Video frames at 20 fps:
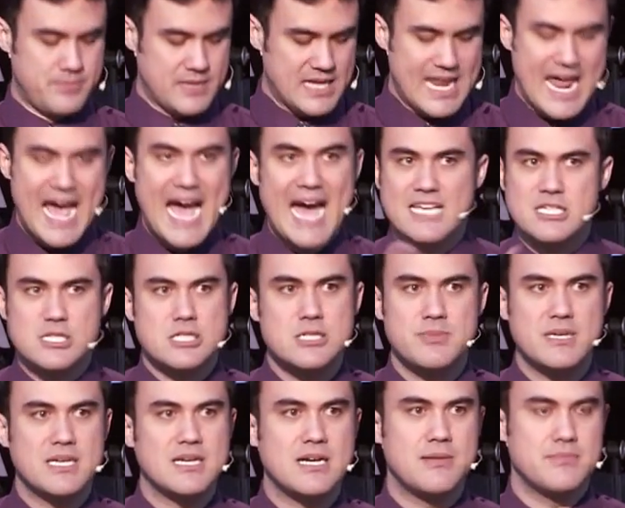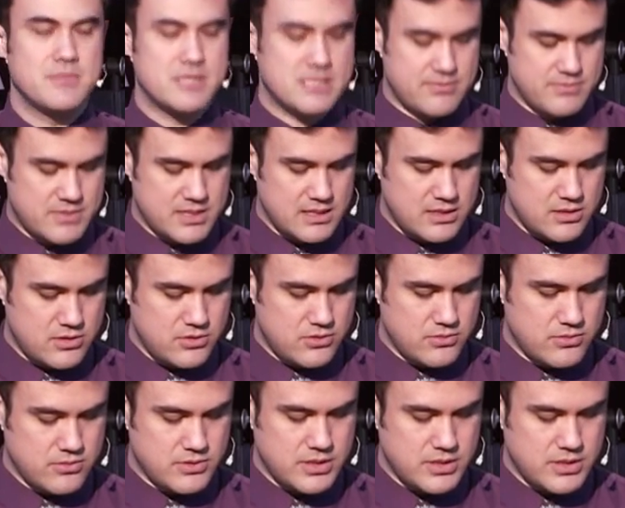It has to become something new.